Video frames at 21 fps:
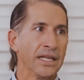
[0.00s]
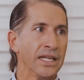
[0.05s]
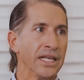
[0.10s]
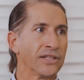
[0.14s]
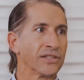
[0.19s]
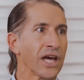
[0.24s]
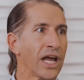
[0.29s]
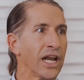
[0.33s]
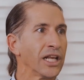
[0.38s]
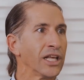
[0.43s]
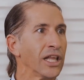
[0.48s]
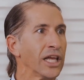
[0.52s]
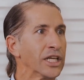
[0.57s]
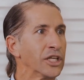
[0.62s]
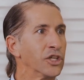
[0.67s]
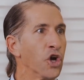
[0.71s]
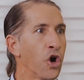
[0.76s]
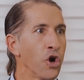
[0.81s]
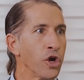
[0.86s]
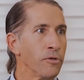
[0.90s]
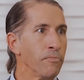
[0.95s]
it's kind of like
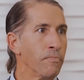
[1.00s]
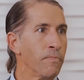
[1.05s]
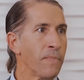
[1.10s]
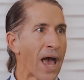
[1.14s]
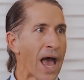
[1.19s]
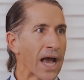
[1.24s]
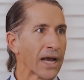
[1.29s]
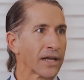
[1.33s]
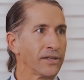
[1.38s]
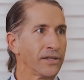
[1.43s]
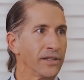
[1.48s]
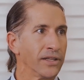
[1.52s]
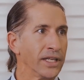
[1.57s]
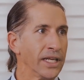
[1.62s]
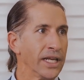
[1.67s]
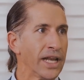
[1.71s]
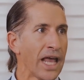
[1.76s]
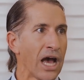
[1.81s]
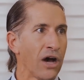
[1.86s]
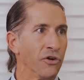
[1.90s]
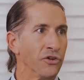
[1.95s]
going back to the
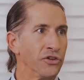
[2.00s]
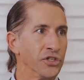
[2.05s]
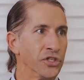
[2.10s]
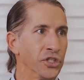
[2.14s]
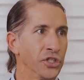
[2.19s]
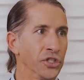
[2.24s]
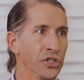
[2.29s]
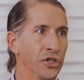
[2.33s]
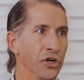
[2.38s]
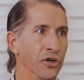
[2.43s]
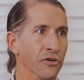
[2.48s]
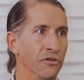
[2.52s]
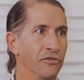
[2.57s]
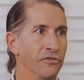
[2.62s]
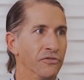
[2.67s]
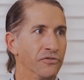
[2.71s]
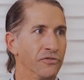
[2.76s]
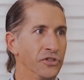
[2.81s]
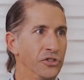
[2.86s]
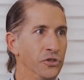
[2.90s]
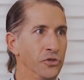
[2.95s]
analogy of
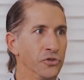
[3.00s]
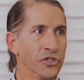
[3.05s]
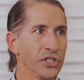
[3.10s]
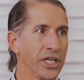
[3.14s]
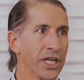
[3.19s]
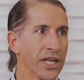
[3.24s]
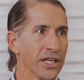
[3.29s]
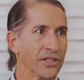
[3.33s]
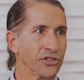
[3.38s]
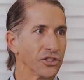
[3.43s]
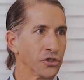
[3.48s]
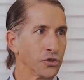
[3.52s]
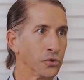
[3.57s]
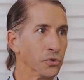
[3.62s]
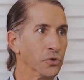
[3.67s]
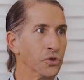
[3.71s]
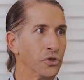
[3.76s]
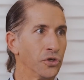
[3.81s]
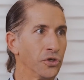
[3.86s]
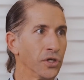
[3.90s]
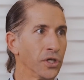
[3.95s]
using it as a
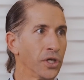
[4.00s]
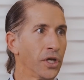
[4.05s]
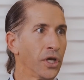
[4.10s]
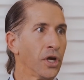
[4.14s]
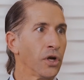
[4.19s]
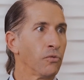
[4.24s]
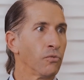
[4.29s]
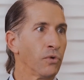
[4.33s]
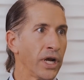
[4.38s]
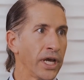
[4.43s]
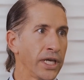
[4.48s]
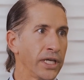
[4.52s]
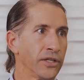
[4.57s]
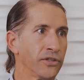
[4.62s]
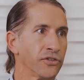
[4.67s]
tool, right?